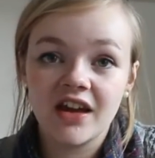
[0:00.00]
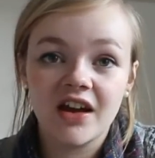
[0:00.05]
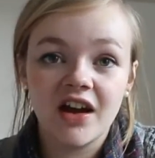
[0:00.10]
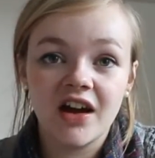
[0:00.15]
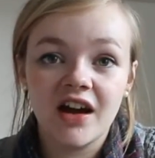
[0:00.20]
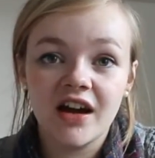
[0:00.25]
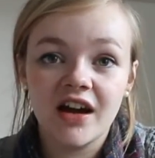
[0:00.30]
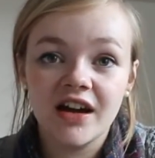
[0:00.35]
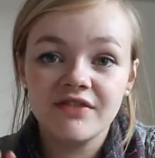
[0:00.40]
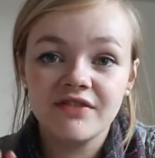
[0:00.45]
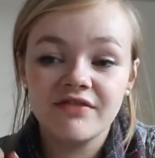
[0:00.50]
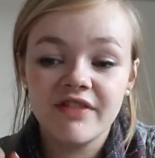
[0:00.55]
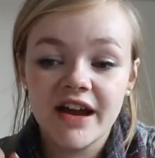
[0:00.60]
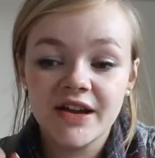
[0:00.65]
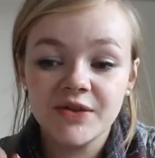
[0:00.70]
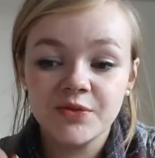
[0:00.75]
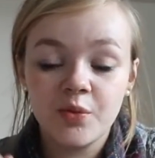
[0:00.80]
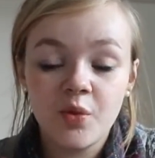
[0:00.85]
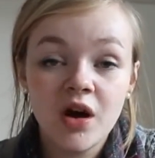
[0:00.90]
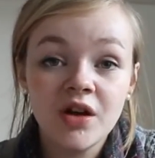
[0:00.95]
I read
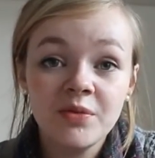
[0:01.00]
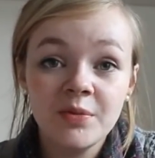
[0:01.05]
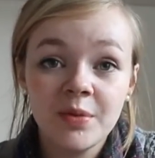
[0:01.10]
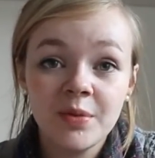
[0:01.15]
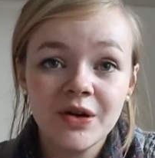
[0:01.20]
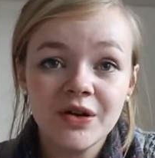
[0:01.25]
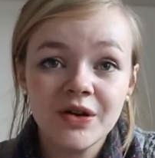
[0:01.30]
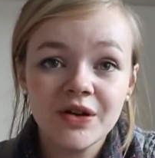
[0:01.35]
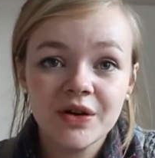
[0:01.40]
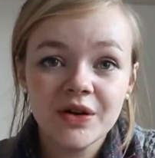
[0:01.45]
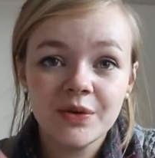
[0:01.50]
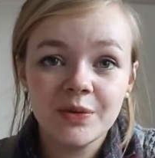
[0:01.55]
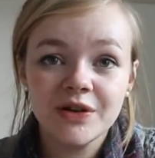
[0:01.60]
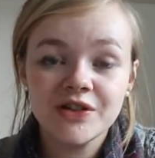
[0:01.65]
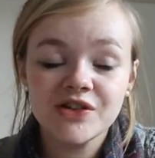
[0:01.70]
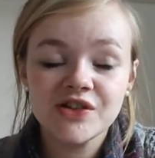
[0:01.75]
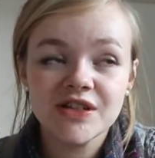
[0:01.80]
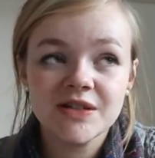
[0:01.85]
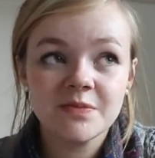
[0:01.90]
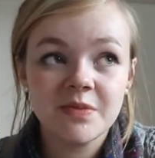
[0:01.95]
one book, which
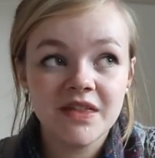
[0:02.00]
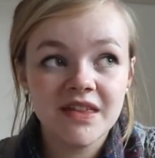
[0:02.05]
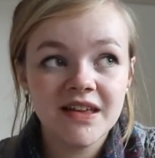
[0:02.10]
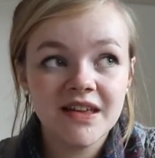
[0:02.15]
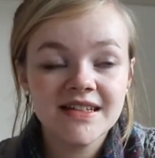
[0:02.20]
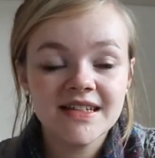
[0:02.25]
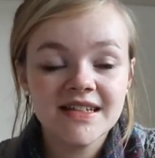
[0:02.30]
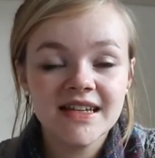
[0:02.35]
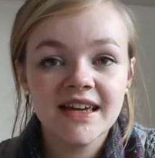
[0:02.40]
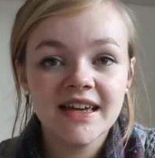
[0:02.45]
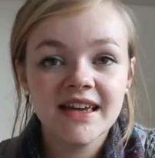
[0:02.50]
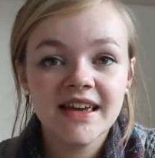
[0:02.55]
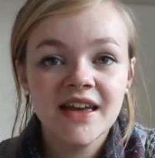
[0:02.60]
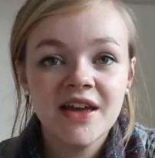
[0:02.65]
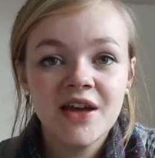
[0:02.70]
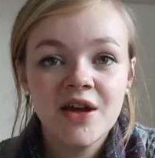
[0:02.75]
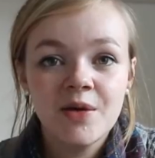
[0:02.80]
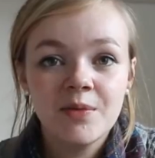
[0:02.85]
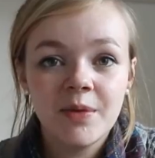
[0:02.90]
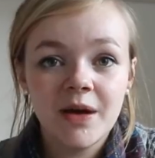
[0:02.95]
is pathetic,
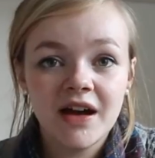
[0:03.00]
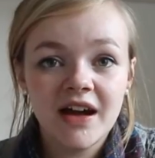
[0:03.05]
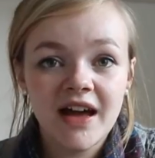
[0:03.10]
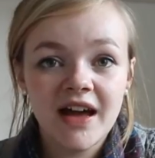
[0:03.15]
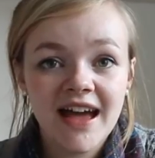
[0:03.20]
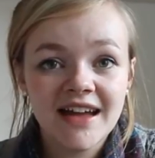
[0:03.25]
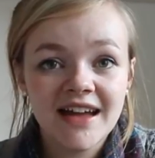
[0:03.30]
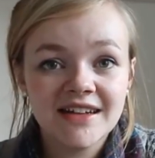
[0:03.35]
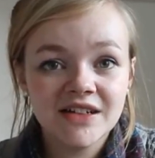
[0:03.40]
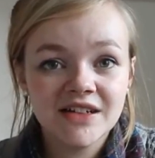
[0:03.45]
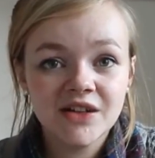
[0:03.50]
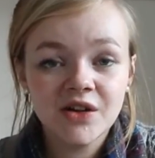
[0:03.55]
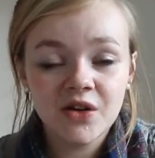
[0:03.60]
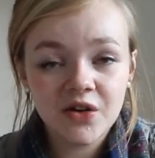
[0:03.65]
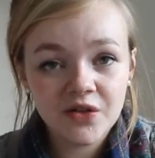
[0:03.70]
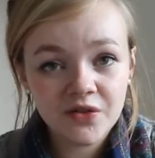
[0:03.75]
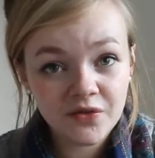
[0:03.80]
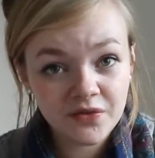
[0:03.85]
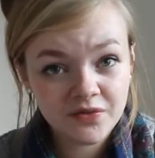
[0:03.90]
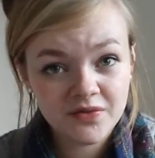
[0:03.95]
but I had a lot
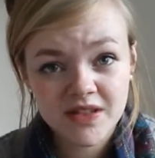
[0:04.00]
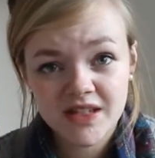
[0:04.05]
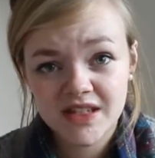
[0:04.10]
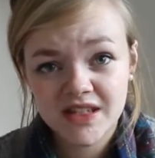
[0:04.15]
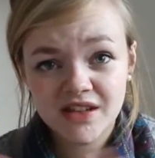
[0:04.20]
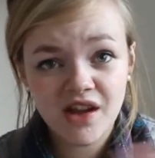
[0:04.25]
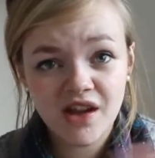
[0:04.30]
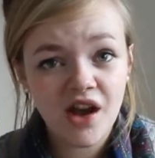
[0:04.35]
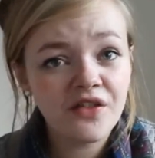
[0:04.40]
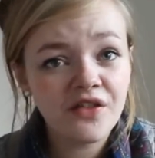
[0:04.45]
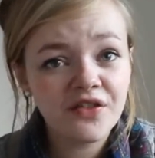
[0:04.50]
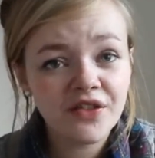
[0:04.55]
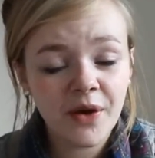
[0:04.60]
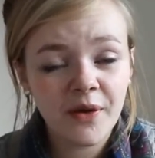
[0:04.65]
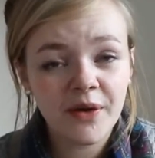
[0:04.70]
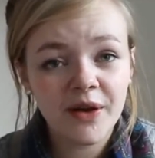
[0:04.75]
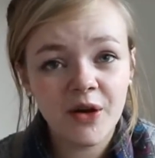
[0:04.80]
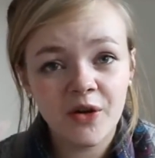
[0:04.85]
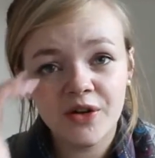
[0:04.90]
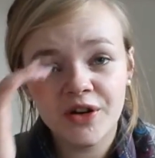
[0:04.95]
of stuff
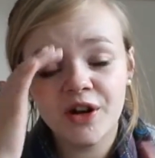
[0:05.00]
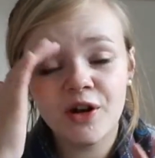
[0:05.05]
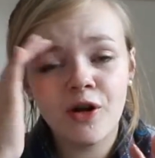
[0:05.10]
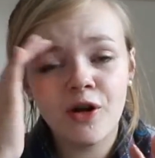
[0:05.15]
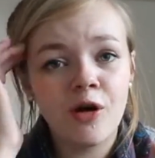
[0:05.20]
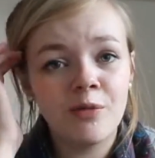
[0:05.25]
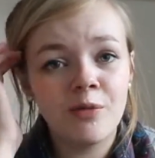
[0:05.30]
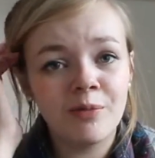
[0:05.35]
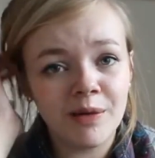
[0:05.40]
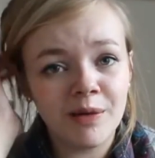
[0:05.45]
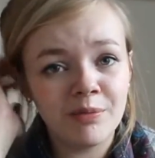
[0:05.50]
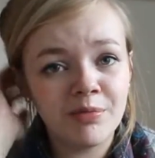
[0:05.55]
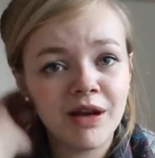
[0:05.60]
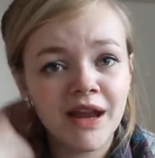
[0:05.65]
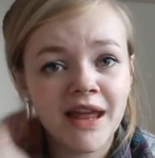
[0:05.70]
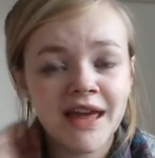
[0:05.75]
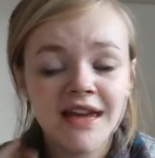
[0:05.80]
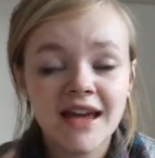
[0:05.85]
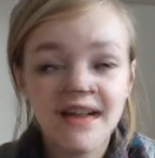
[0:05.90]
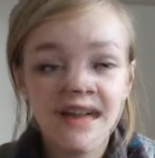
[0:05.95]
going on, a lot on my
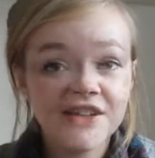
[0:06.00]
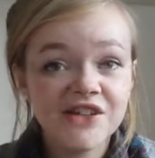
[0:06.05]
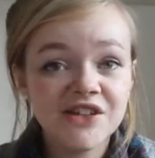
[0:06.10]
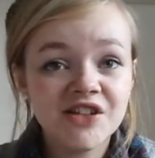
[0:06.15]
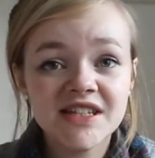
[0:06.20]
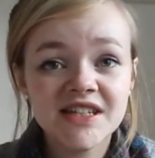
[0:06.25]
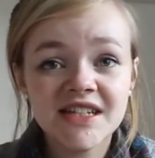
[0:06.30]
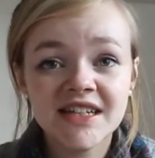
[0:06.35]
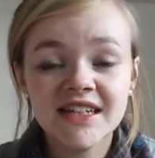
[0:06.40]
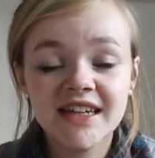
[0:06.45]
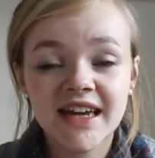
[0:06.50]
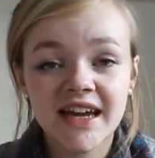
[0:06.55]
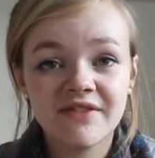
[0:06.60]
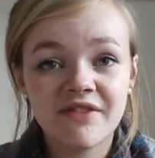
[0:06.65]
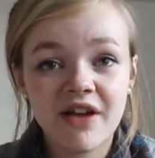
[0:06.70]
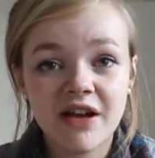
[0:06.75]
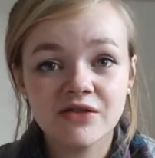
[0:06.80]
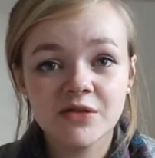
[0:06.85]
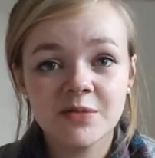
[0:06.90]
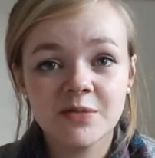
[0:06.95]
plate, and I just didn't get
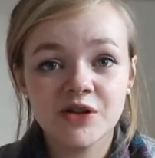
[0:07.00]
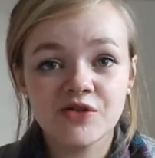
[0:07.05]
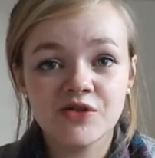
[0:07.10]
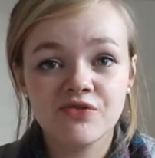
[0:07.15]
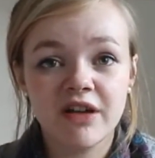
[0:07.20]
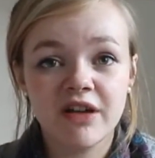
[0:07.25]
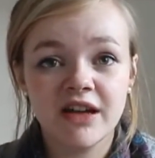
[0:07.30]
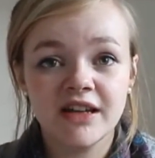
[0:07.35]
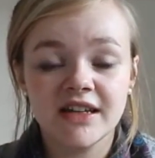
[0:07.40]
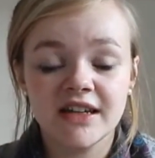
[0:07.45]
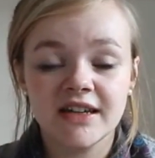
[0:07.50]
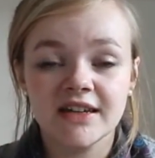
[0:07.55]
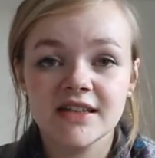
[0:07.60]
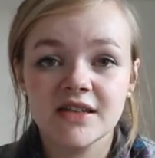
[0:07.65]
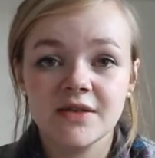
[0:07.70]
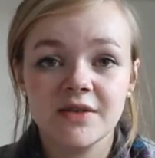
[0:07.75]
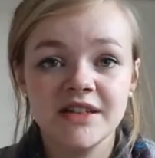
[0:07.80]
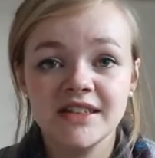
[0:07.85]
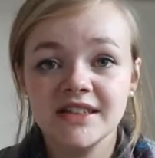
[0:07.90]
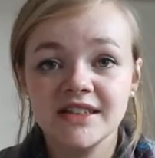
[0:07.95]
around to much reading, so
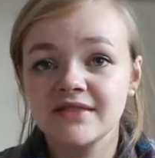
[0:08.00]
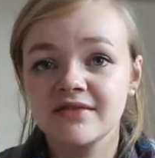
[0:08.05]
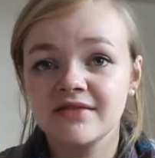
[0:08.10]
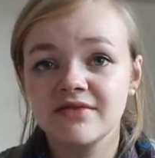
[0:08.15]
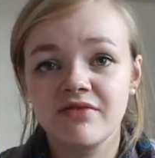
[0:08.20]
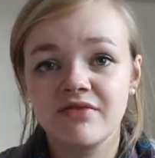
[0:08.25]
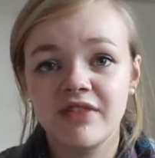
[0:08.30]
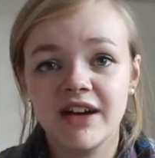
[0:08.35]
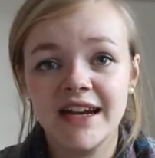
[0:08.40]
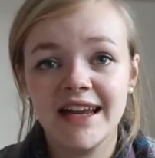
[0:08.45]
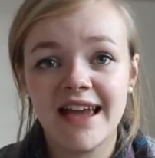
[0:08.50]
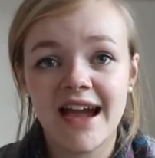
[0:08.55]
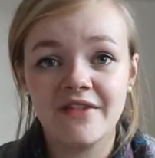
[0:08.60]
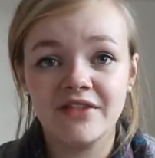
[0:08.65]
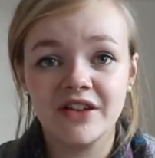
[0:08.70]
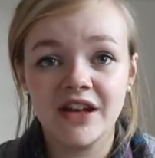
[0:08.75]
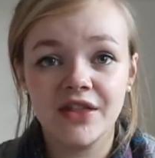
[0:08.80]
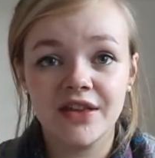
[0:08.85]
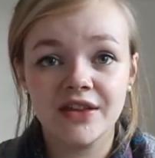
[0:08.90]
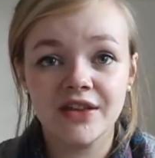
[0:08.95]
I didn't really have
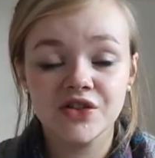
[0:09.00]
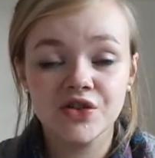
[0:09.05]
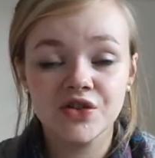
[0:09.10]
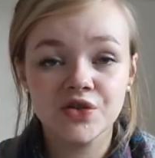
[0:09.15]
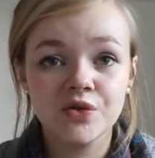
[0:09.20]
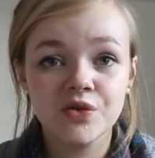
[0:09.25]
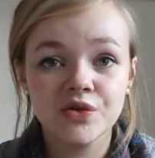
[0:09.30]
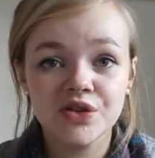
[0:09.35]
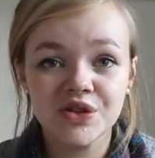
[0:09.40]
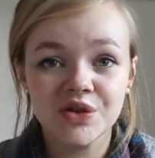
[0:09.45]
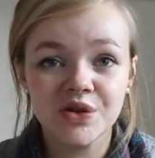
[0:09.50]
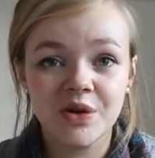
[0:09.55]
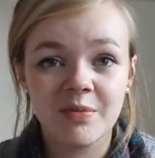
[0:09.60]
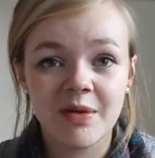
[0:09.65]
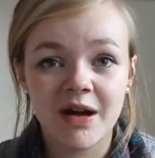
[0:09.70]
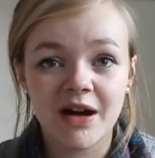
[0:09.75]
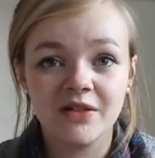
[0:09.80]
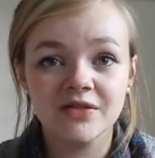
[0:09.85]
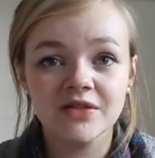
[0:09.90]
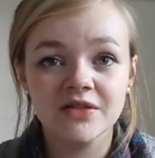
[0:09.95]
anything to talk to you
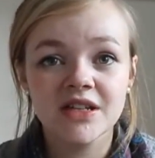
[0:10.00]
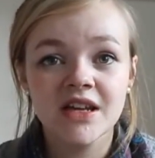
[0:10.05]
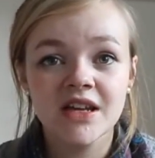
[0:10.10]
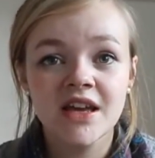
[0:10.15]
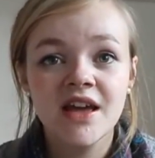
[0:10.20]
about.